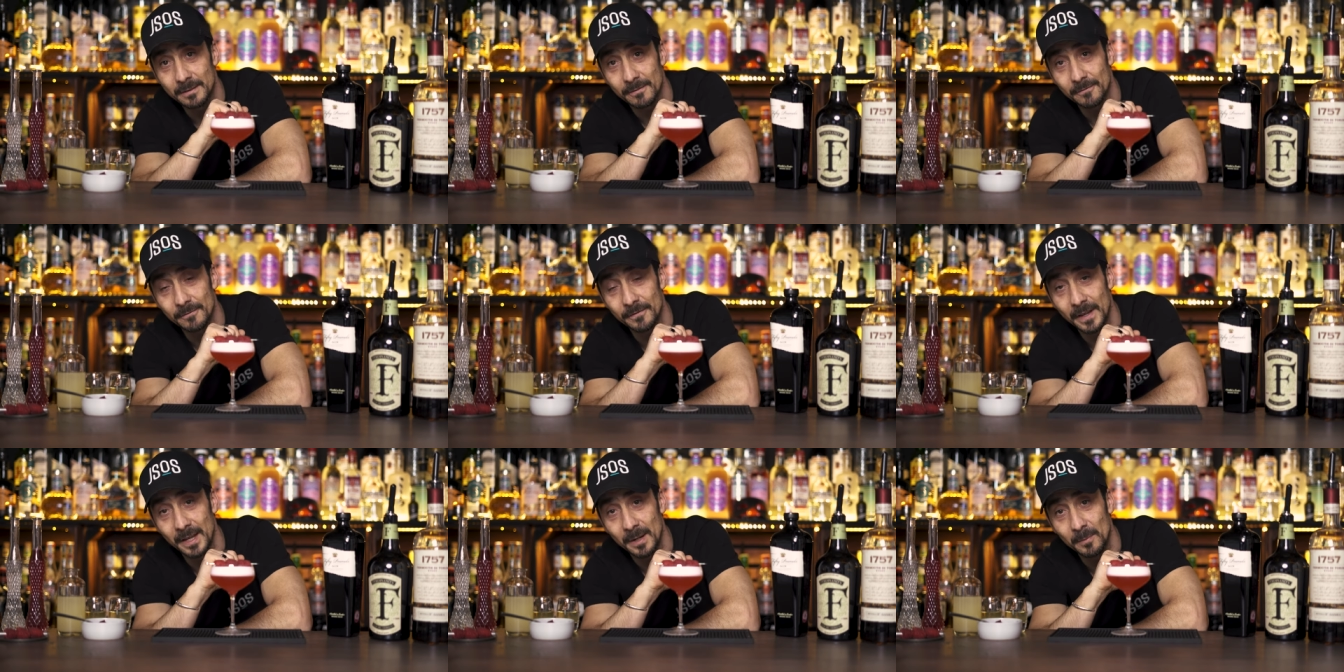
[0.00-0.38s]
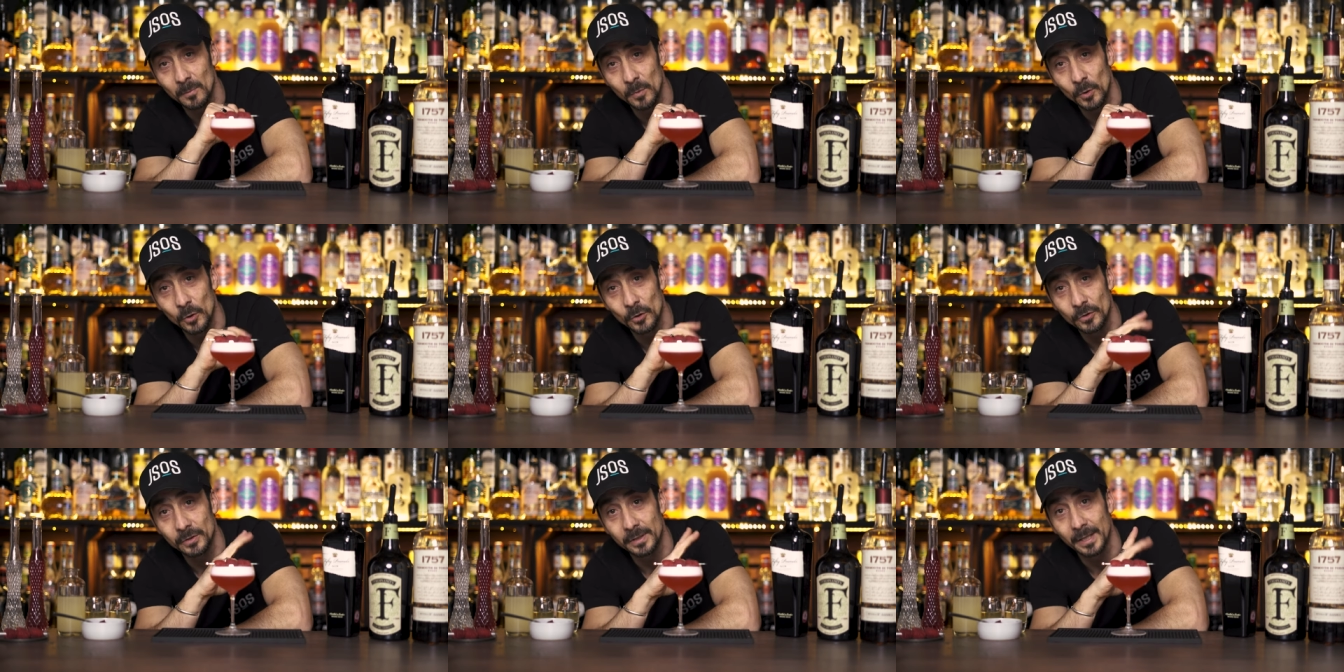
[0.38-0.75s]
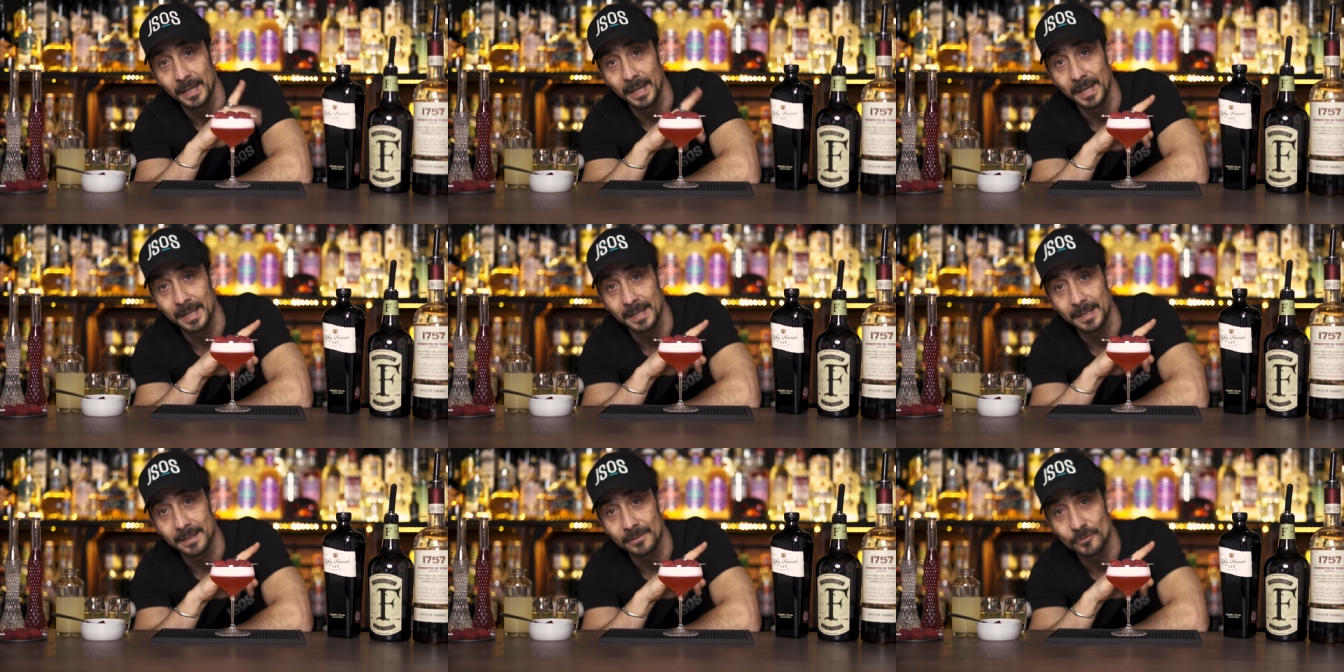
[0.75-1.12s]
vermouth
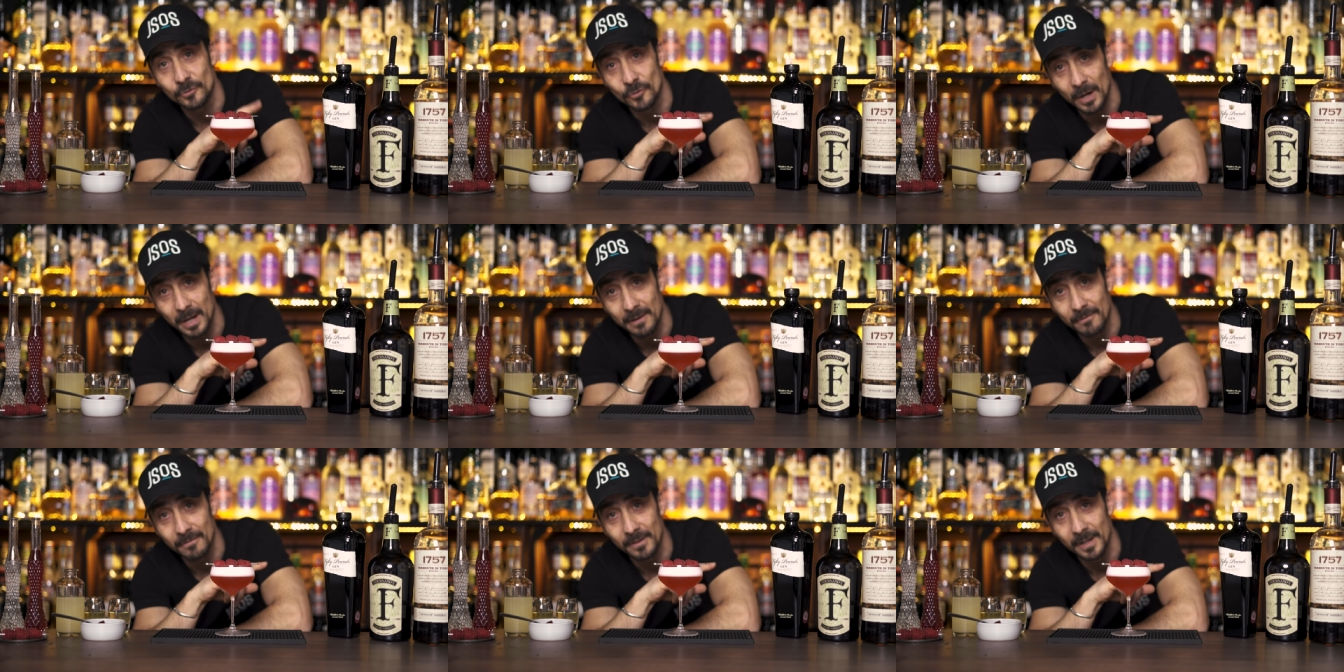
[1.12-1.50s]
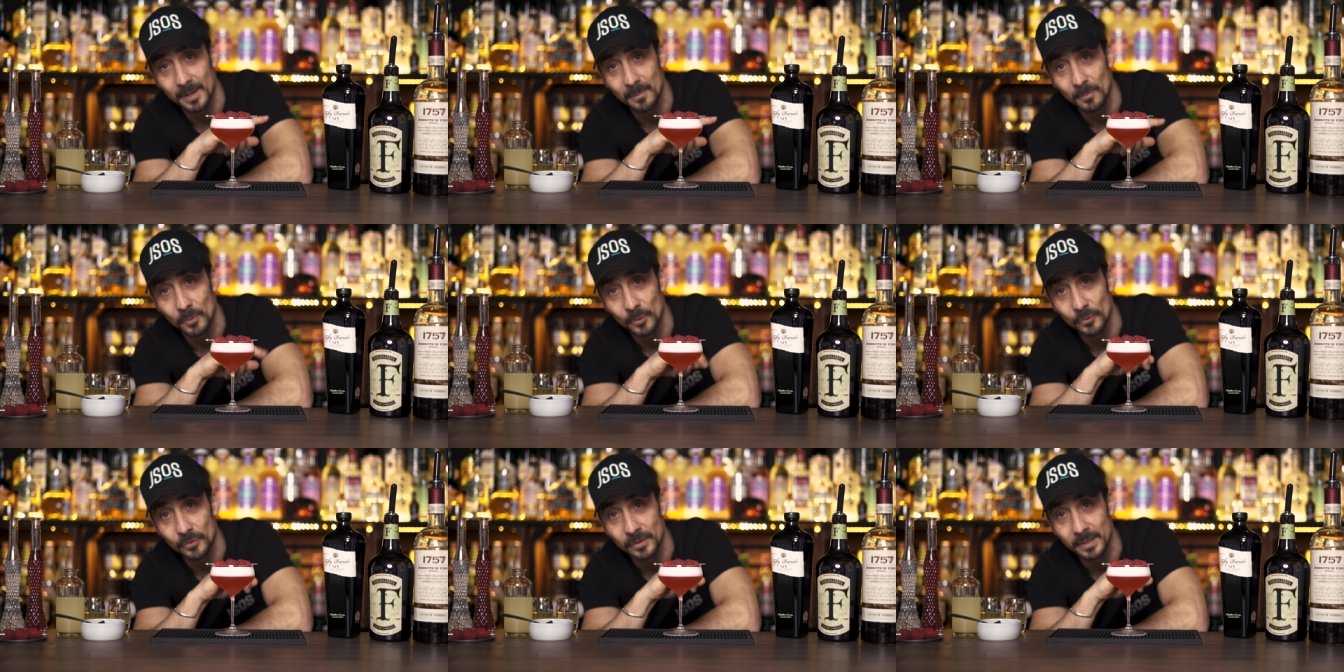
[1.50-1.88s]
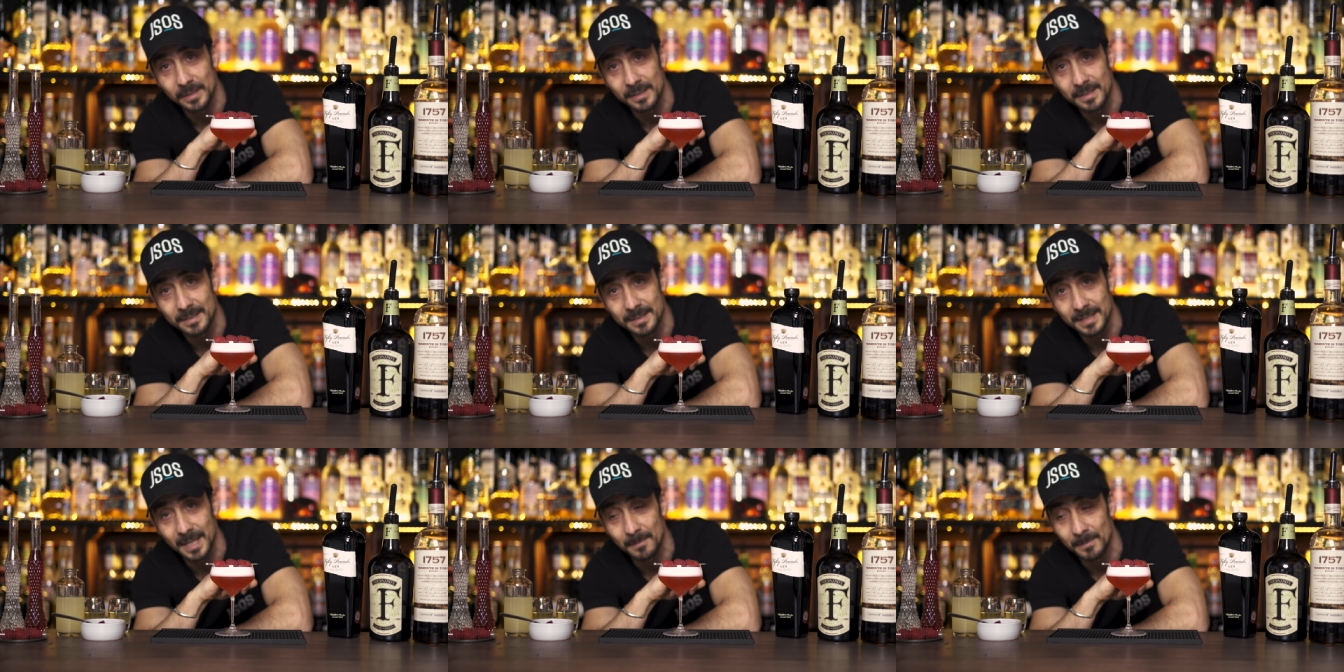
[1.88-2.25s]
and a dry vermouth in
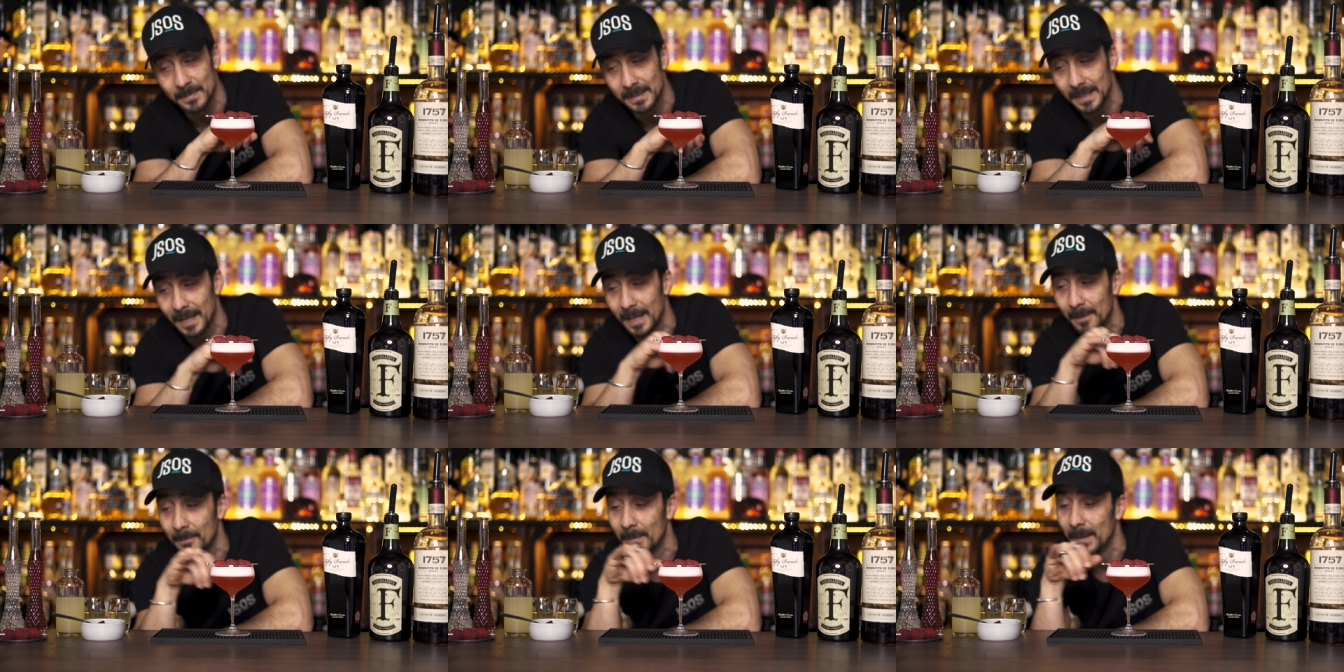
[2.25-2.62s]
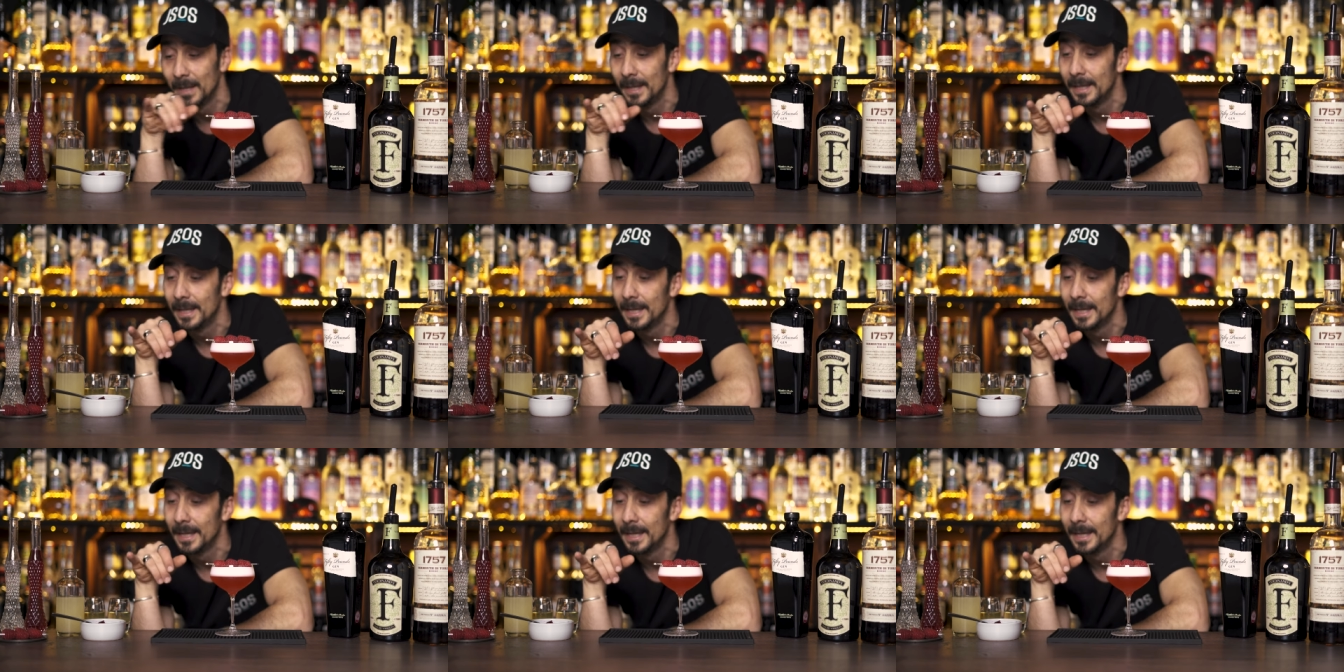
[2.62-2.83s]
the same time,